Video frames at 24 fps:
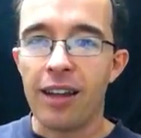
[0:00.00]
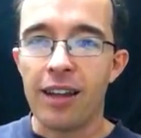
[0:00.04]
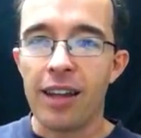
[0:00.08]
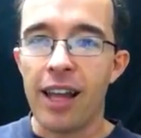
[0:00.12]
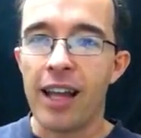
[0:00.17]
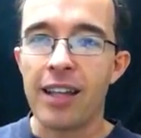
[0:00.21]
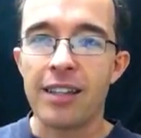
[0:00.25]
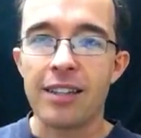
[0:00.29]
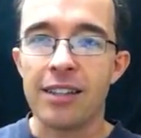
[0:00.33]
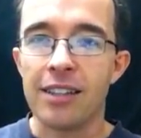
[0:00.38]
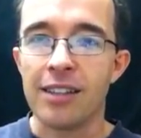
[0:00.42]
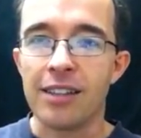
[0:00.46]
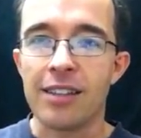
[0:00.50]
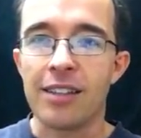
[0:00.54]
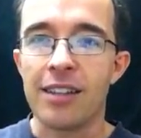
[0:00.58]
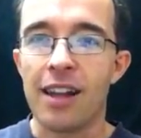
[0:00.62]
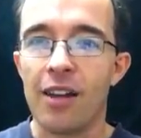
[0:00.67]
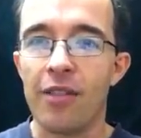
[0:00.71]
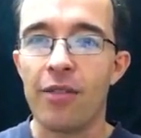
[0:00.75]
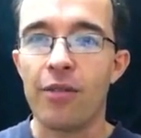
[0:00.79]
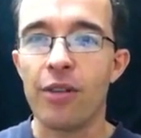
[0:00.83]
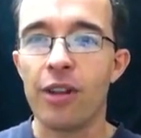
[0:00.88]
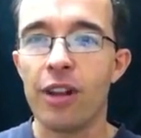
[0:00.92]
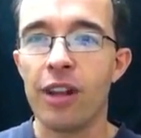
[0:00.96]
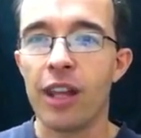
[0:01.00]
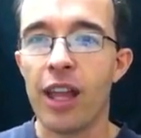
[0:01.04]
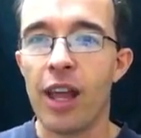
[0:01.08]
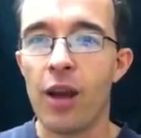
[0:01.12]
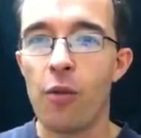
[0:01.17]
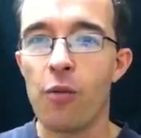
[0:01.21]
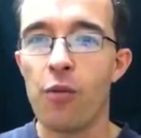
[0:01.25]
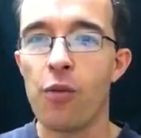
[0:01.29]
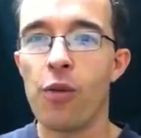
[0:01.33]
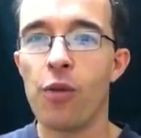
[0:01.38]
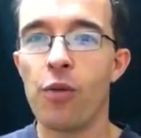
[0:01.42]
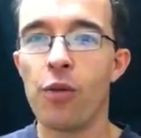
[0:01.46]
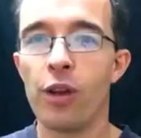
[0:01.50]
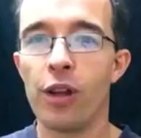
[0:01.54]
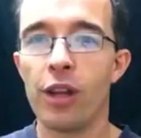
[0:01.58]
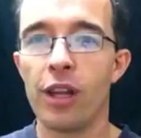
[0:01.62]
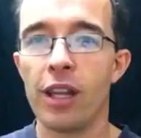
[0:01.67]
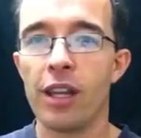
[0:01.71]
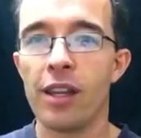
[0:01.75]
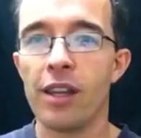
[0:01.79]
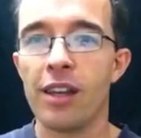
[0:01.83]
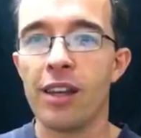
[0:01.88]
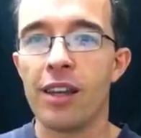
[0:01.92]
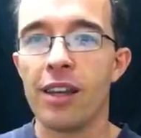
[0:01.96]
Excellent stuff. Really helpful.
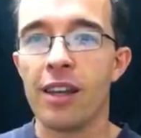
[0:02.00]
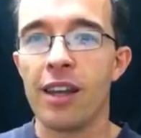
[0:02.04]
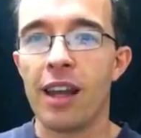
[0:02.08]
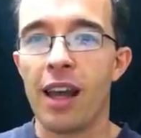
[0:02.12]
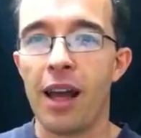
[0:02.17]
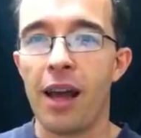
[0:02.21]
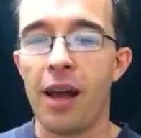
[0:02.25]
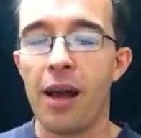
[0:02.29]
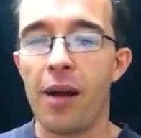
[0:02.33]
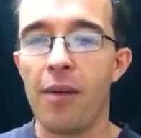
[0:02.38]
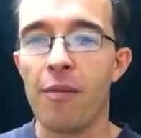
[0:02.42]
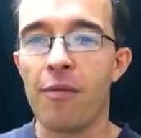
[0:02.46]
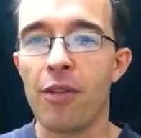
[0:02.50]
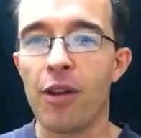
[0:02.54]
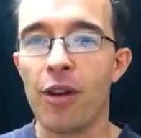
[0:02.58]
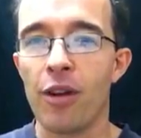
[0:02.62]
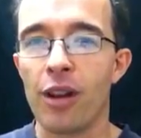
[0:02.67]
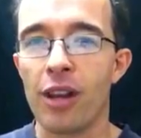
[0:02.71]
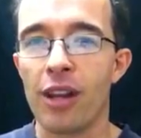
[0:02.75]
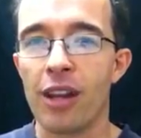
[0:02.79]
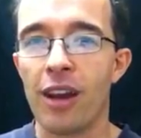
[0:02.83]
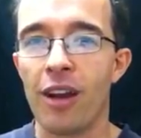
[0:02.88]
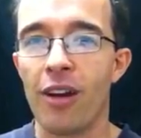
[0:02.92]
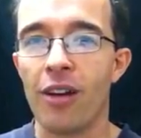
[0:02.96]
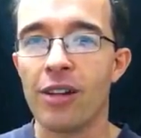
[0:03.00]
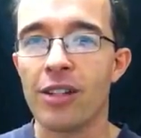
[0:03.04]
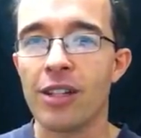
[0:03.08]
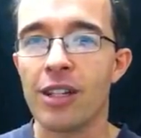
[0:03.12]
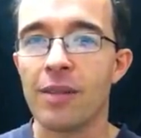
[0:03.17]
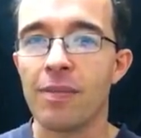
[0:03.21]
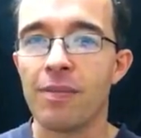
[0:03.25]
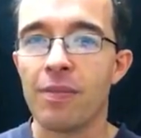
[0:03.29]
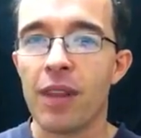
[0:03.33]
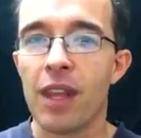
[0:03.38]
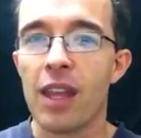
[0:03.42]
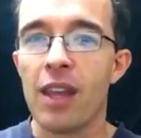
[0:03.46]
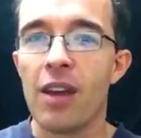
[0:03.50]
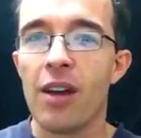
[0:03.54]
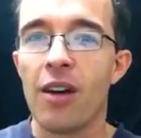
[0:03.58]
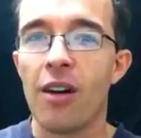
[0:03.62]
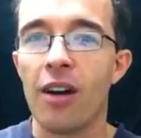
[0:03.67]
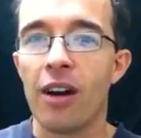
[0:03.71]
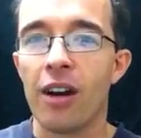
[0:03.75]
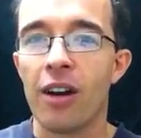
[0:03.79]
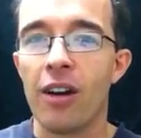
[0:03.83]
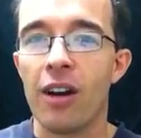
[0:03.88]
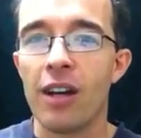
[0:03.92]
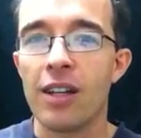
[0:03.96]
Really very encouraging.
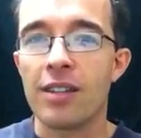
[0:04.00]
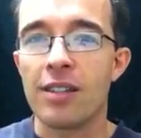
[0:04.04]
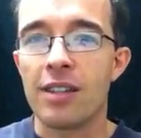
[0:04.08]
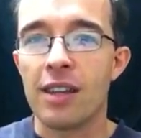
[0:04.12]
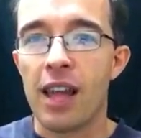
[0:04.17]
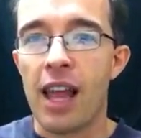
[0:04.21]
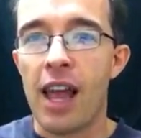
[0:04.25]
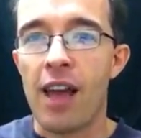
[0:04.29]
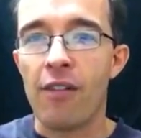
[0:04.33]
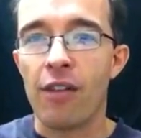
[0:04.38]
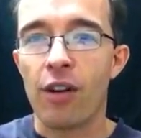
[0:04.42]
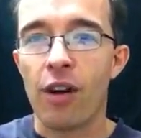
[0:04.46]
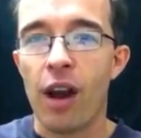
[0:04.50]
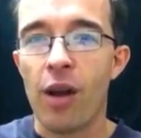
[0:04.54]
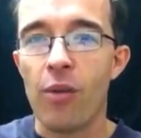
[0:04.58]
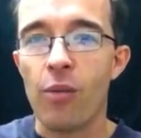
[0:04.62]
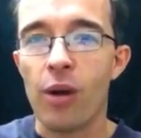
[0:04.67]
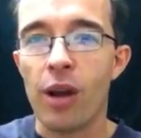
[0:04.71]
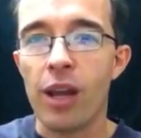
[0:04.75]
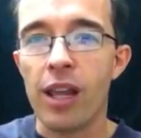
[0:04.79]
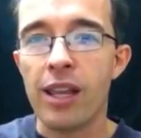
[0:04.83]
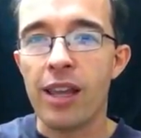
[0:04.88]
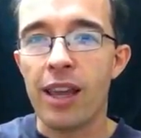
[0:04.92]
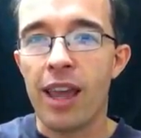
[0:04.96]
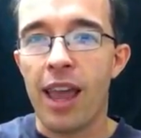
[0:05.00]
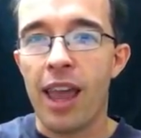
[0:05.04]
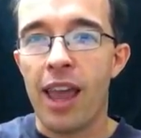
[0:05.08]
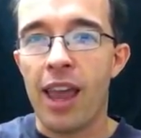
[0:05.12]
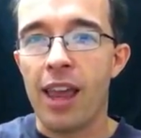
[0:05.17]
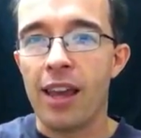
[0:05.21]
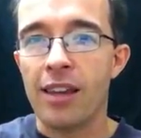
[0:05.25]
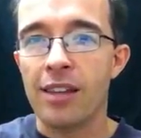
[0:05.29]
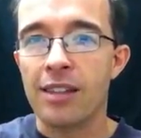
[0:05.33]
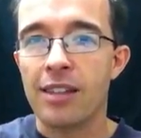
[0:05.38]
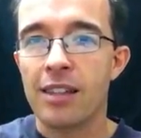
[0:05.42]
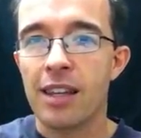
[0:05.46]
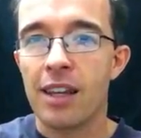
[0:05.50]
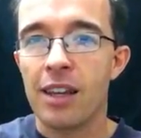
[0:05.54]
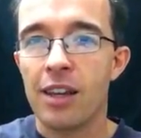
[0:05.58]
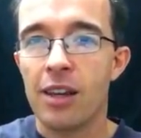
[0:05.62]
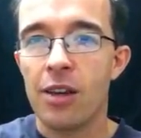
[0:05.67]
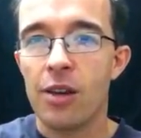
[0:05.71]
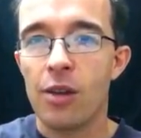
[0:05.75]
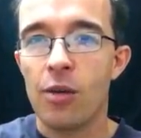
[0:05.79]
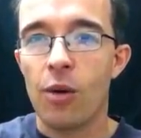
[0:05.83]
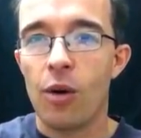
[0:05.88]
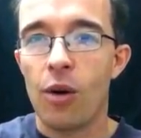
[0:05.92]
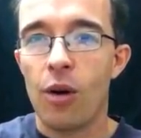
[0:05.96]
Alright guys, have a great week, and see
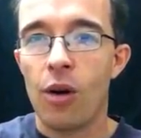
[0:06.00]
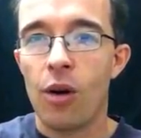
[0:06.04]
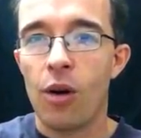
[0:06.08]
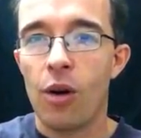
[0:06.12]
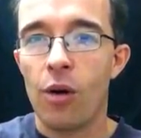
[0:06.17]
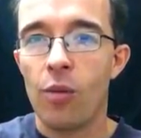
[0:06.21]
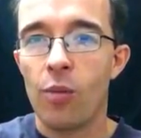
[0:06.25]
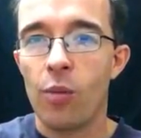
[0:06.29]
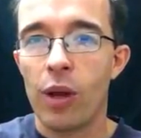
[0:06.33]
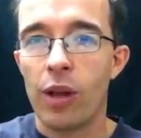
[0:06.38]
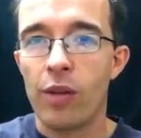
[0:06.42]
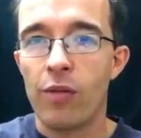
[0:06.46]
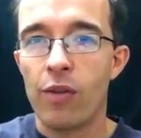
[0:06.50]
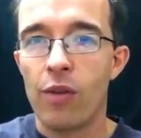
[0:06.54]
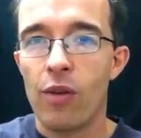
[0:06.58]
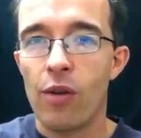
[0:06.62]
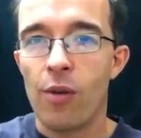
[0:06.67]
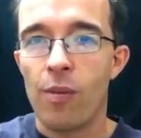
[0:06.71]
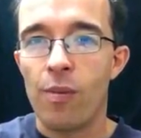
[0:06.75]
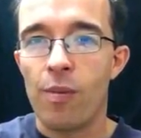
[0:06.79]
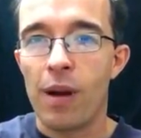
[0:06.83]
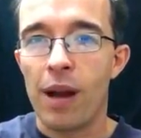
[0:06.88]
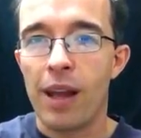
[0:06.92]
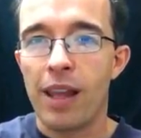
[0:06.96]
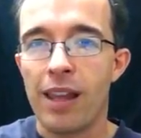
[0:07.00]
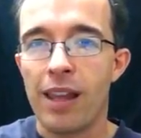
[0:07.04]
you on week 4. Bye.